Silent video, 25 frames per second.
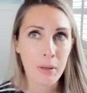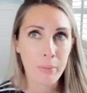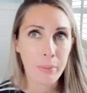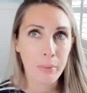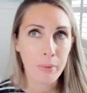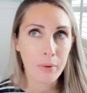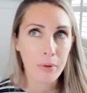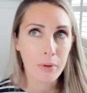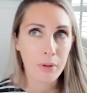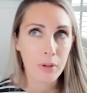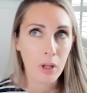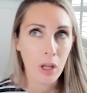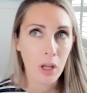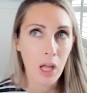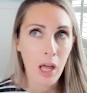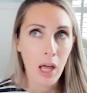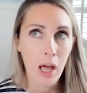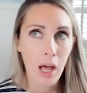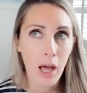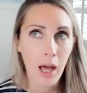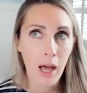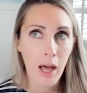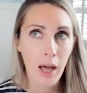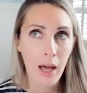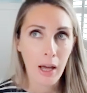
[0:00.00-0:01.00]
people
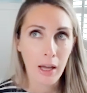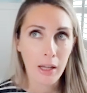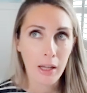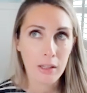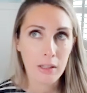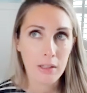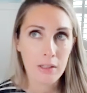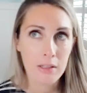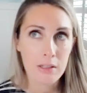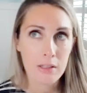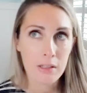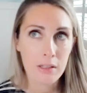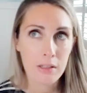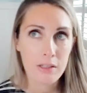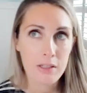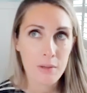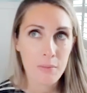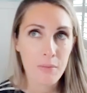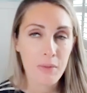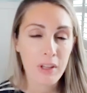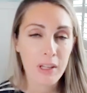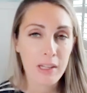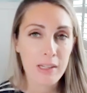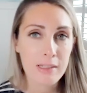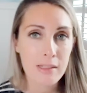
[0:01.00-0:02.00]
and
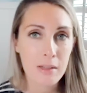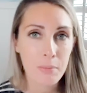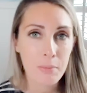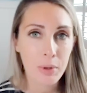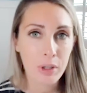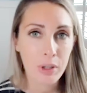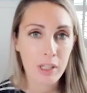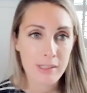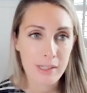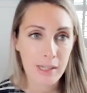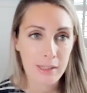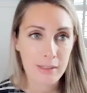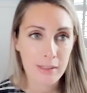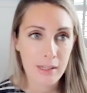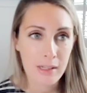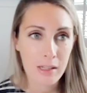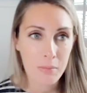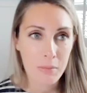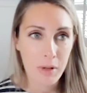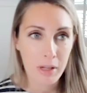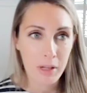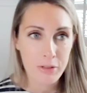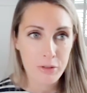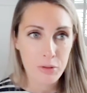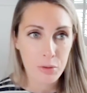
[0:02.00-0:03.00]
something as simple as asking
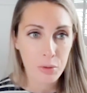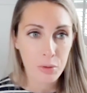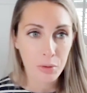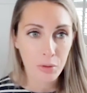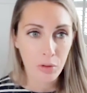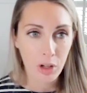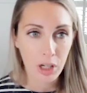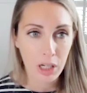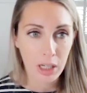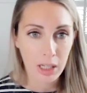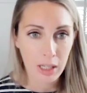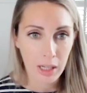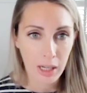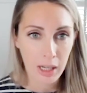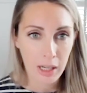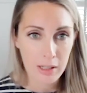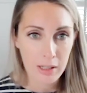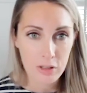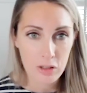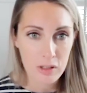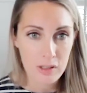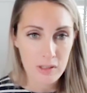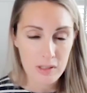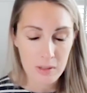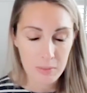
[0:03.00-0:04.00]
them their story,
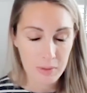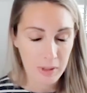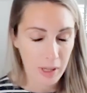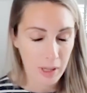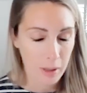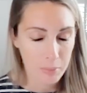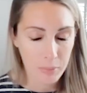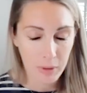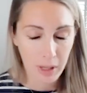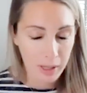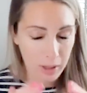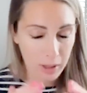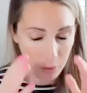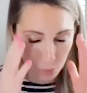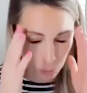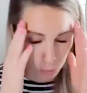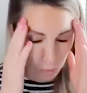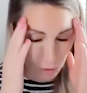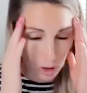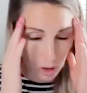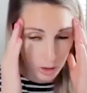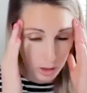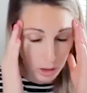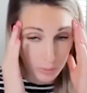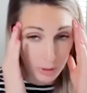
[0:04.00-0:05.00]
it just, I'm like,
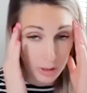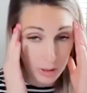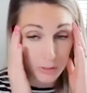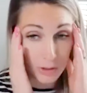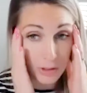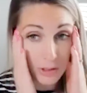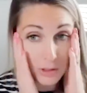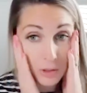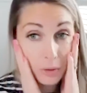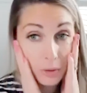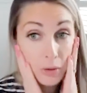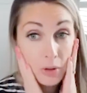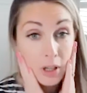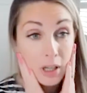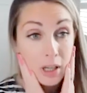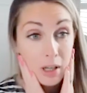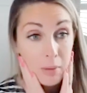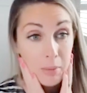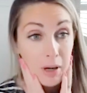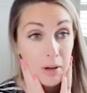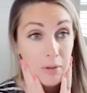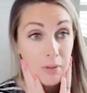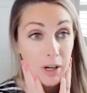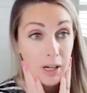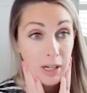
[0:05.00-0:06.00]
what are you even talking
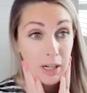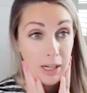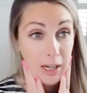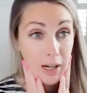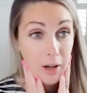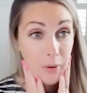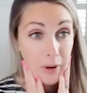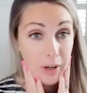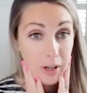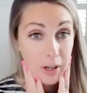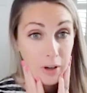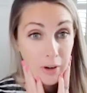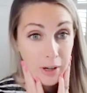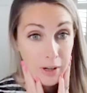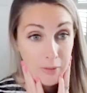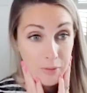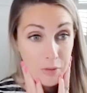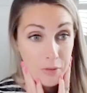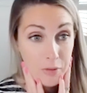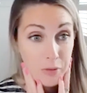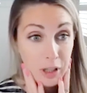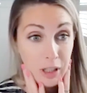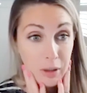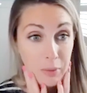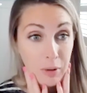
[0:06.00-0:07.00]
about right now? I can't
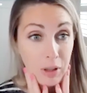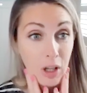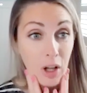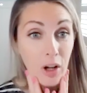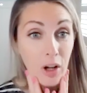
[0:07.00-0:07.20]
even follow